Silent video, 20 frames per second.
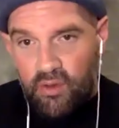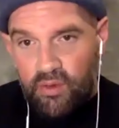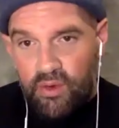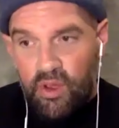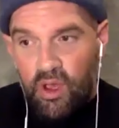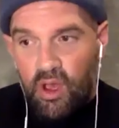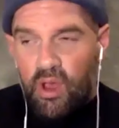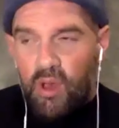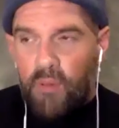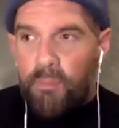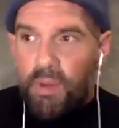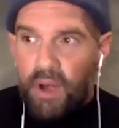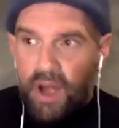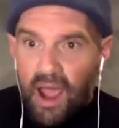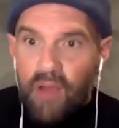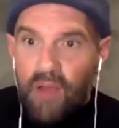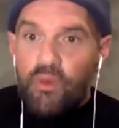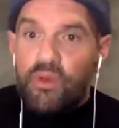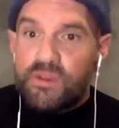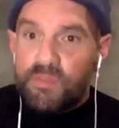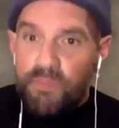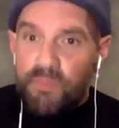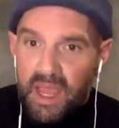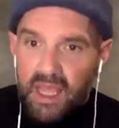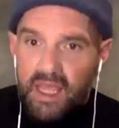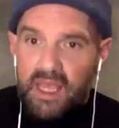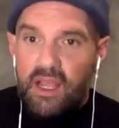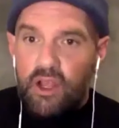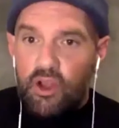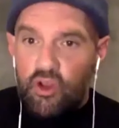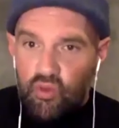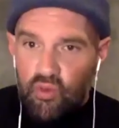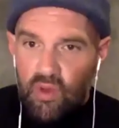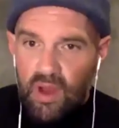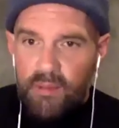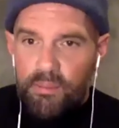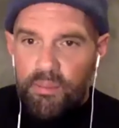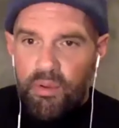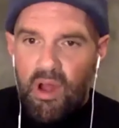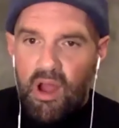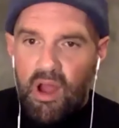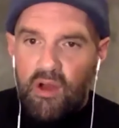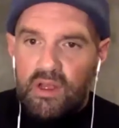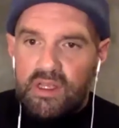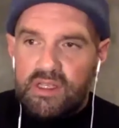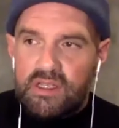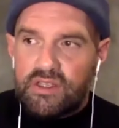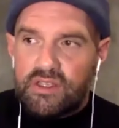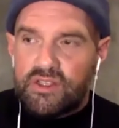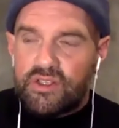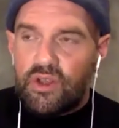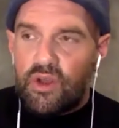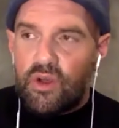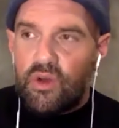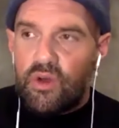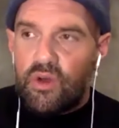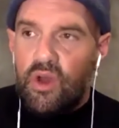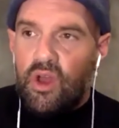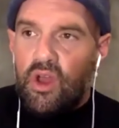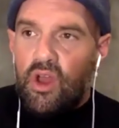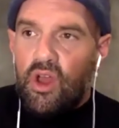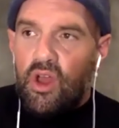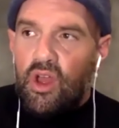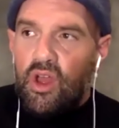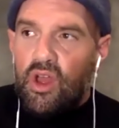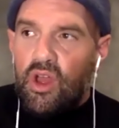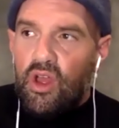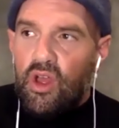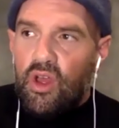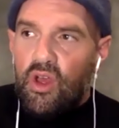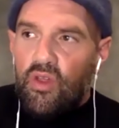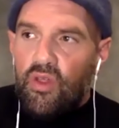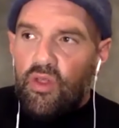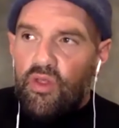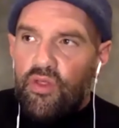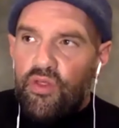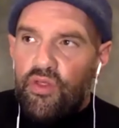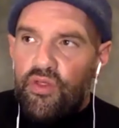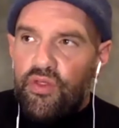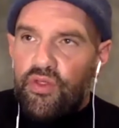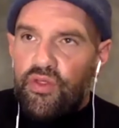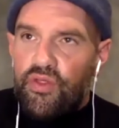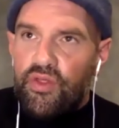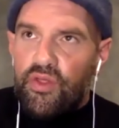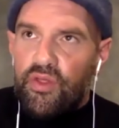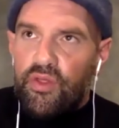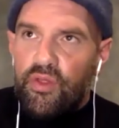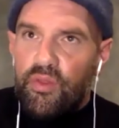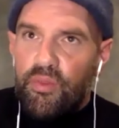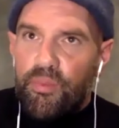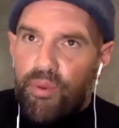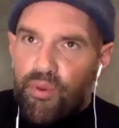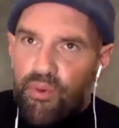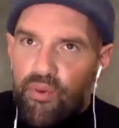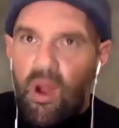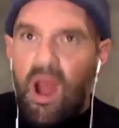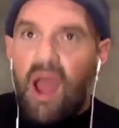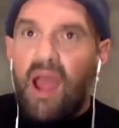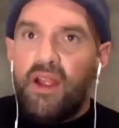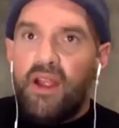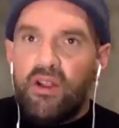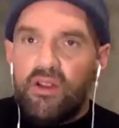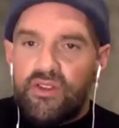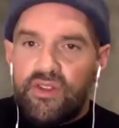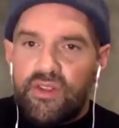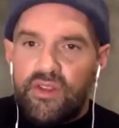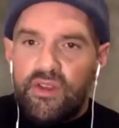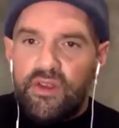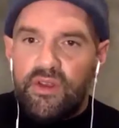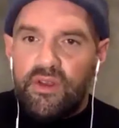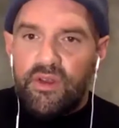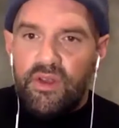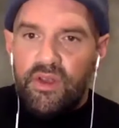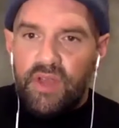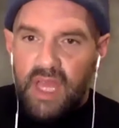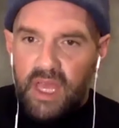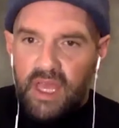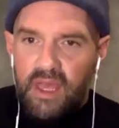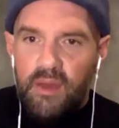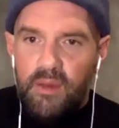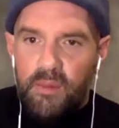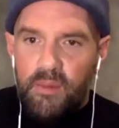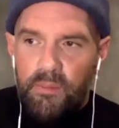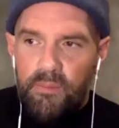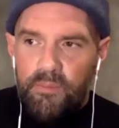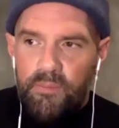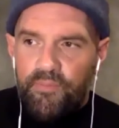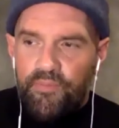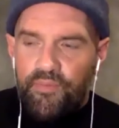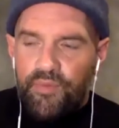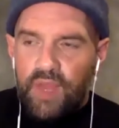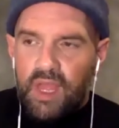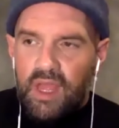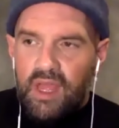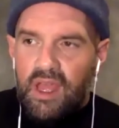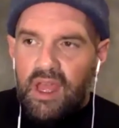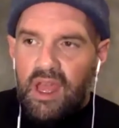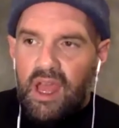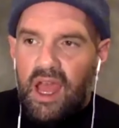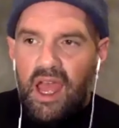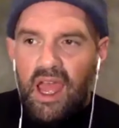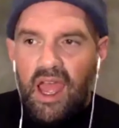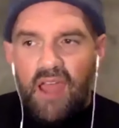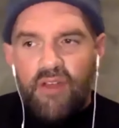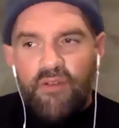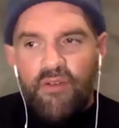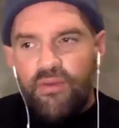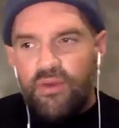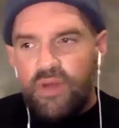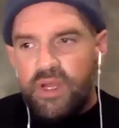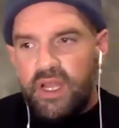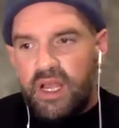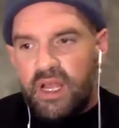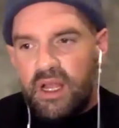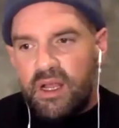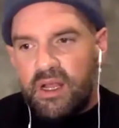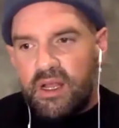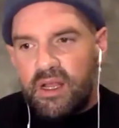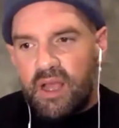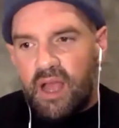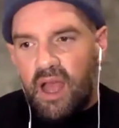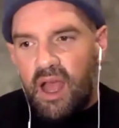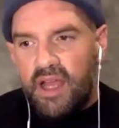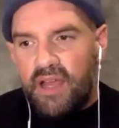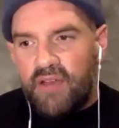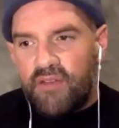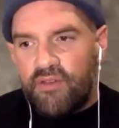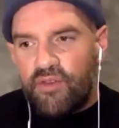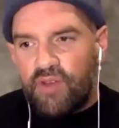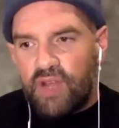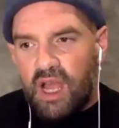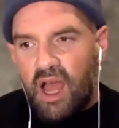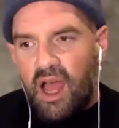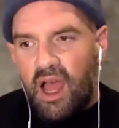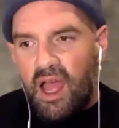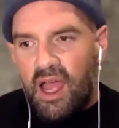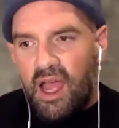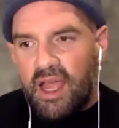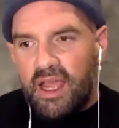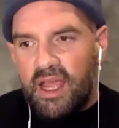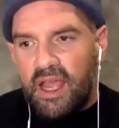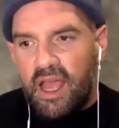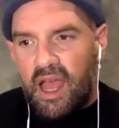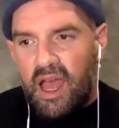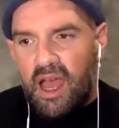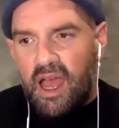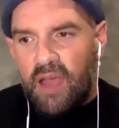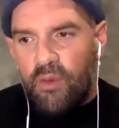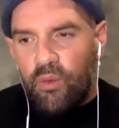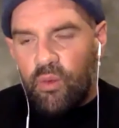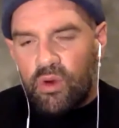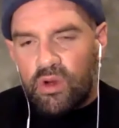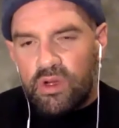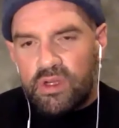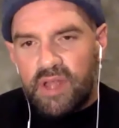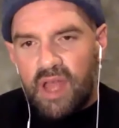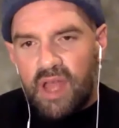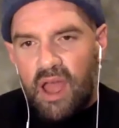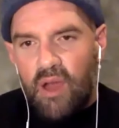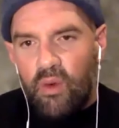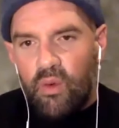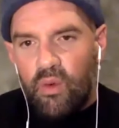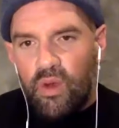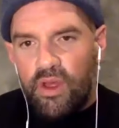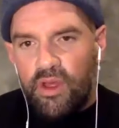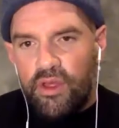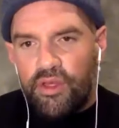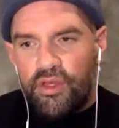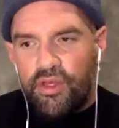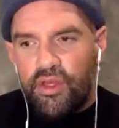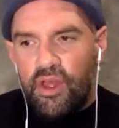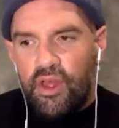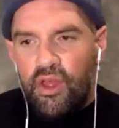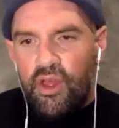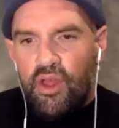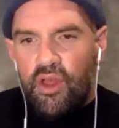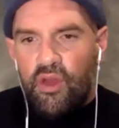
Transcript: own. Mm-hmm. But I was making great progress. So th- prior to him, every kind of guy I worked out with